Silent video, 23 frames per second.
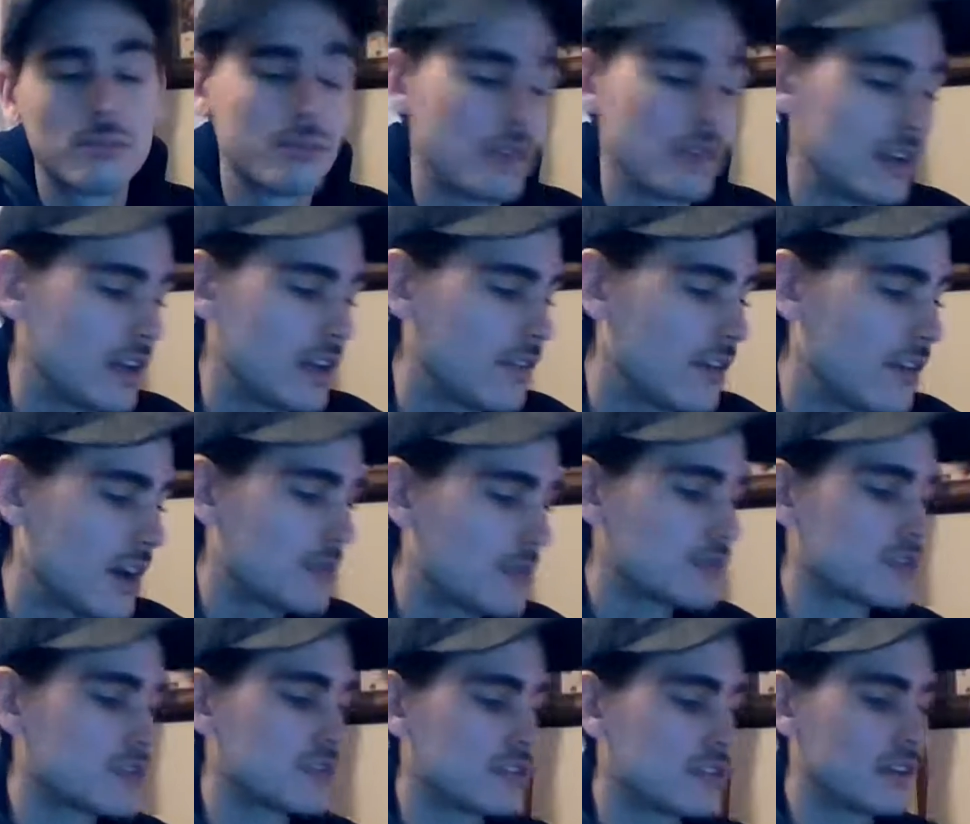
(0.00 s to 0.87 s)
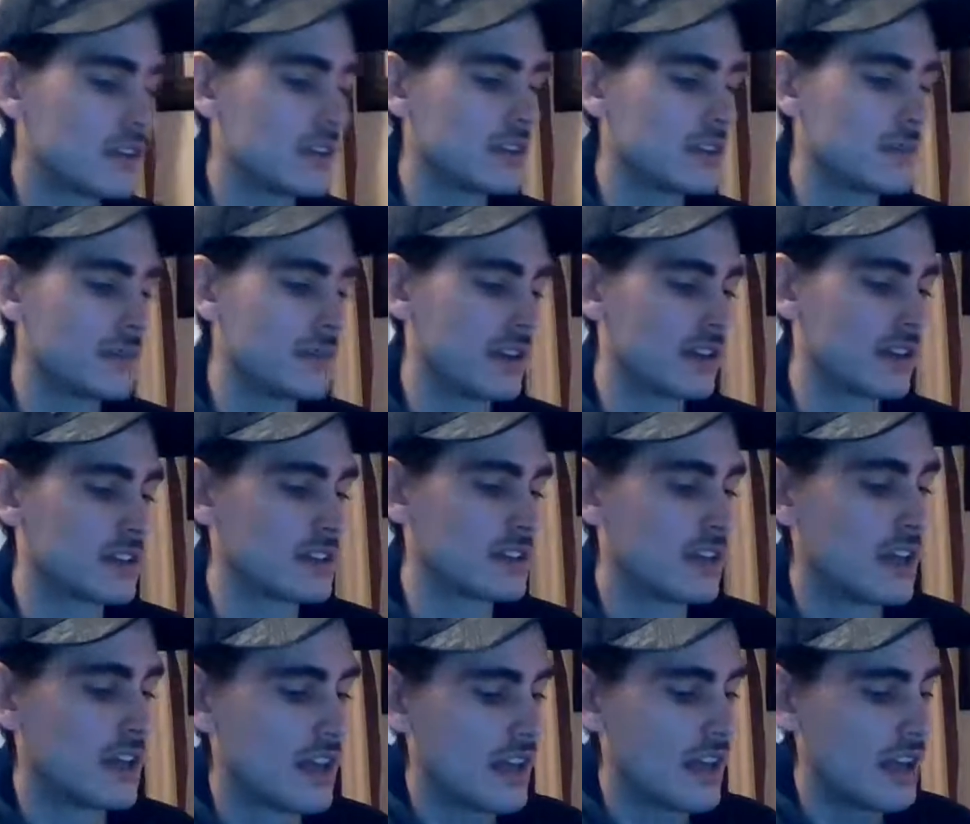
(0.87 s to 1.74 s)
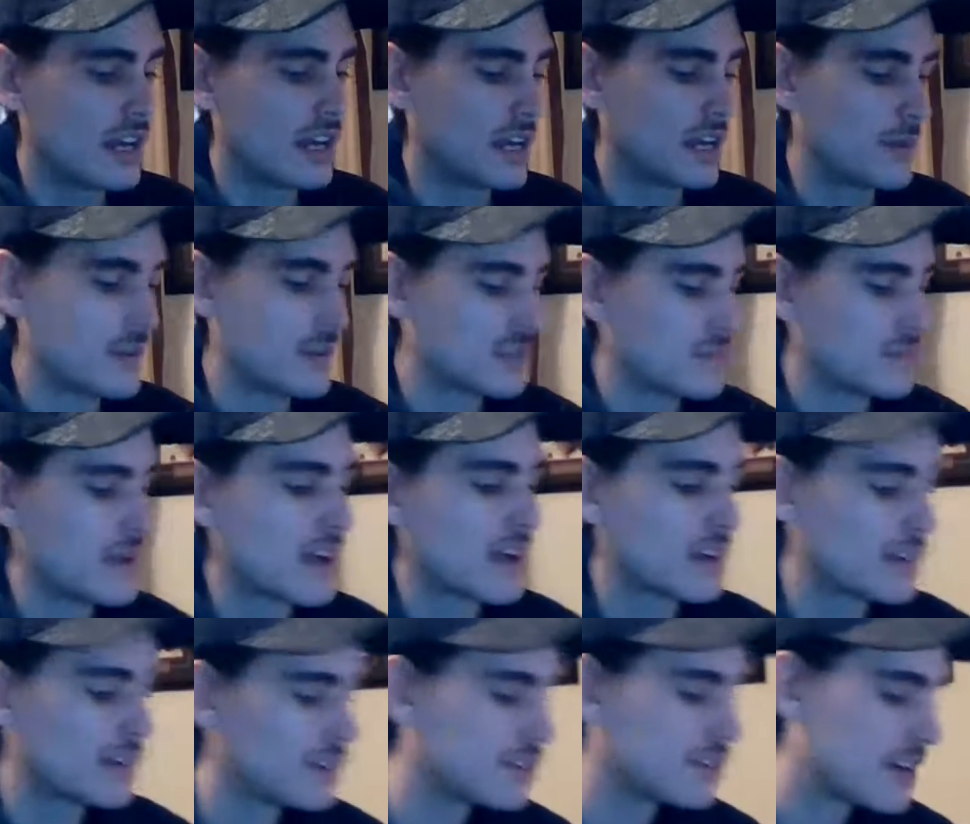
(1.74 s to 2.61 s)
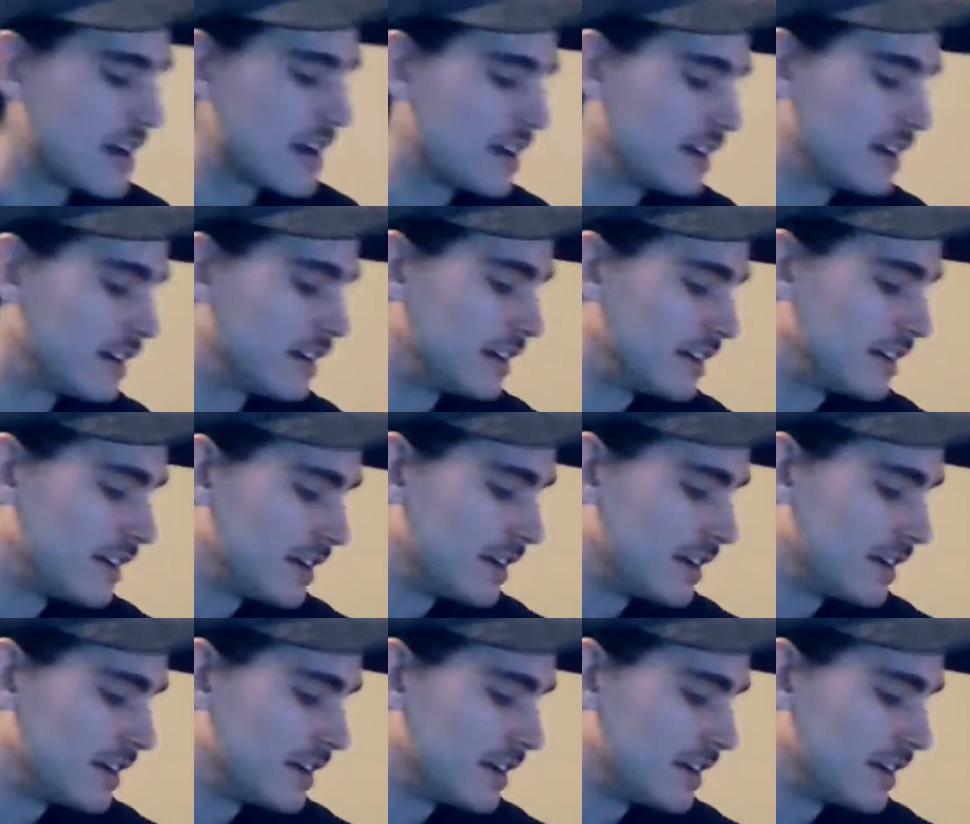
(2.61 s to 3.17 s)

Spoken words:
Plenty of options to get the picks. Anyways, back on track here.